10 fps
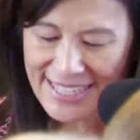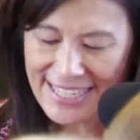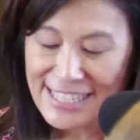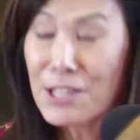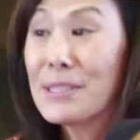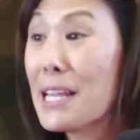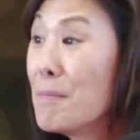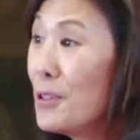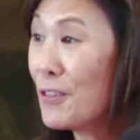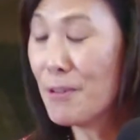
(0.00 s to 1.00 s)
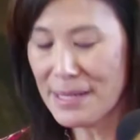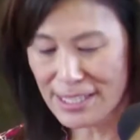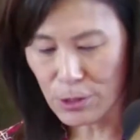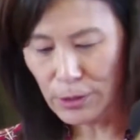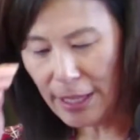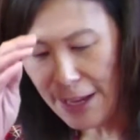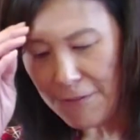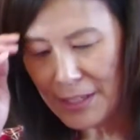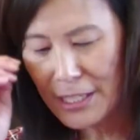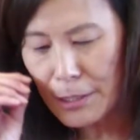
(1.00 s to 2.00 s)
So as I moved from my school
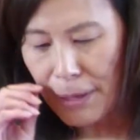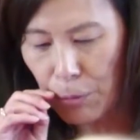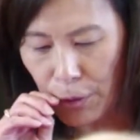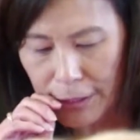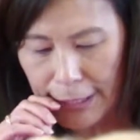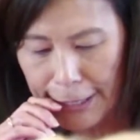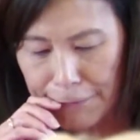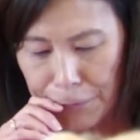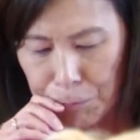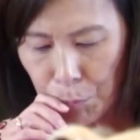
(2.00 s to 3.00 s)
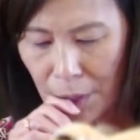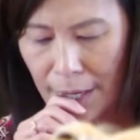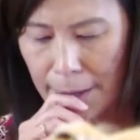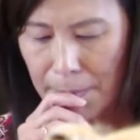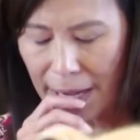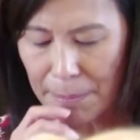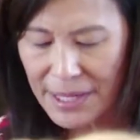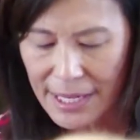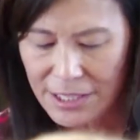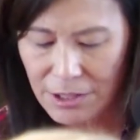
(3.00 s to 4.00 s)
life into my work life, I
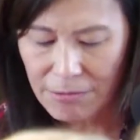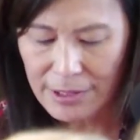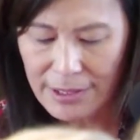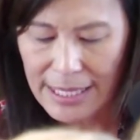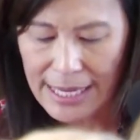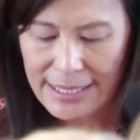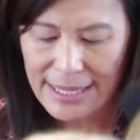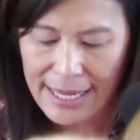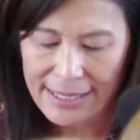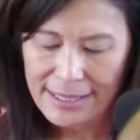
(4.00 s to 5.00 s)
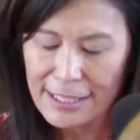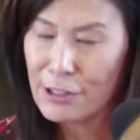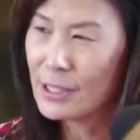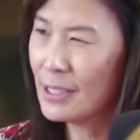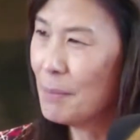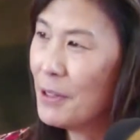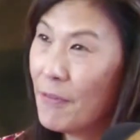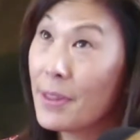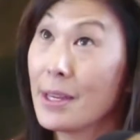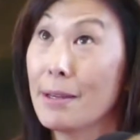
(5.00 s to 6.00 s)
began to realize that some
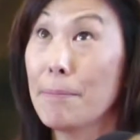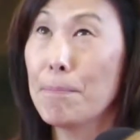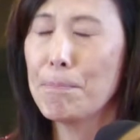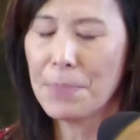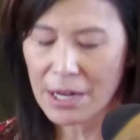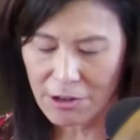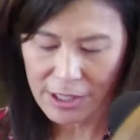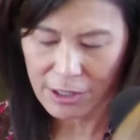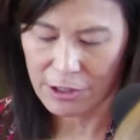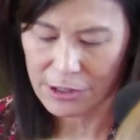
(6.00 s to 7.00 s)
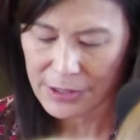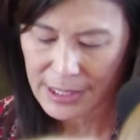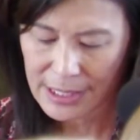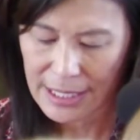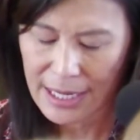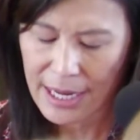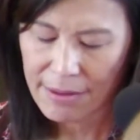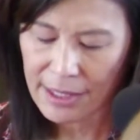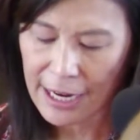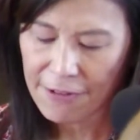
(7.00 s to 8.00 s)
of the barriers
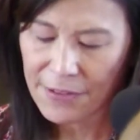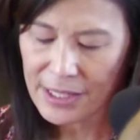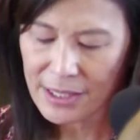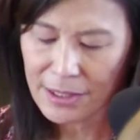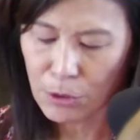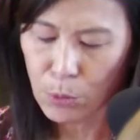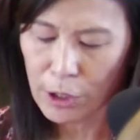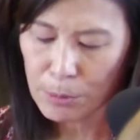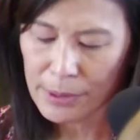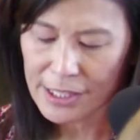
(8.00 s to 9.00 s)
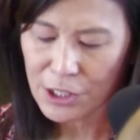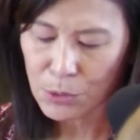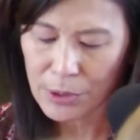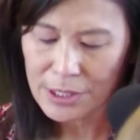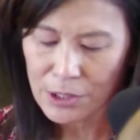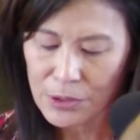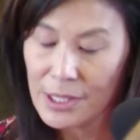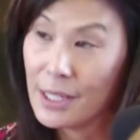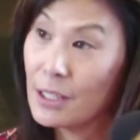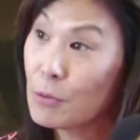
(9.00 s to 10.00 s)
that I faced in the workplace were
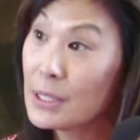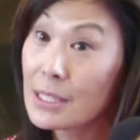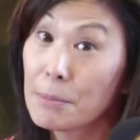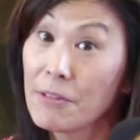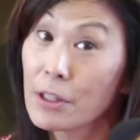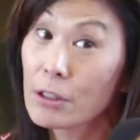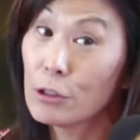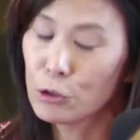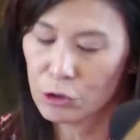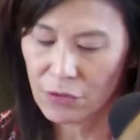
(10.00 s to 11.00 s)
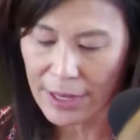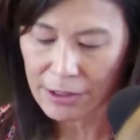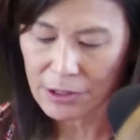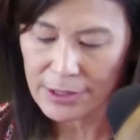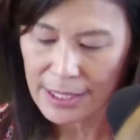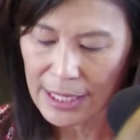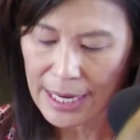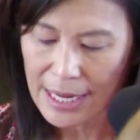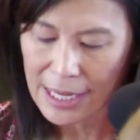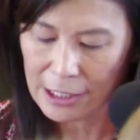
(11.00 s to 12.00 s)
associated with some of the cultural values that I
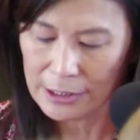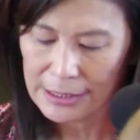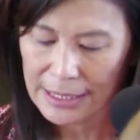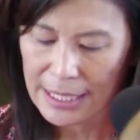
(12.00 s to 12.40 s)
held.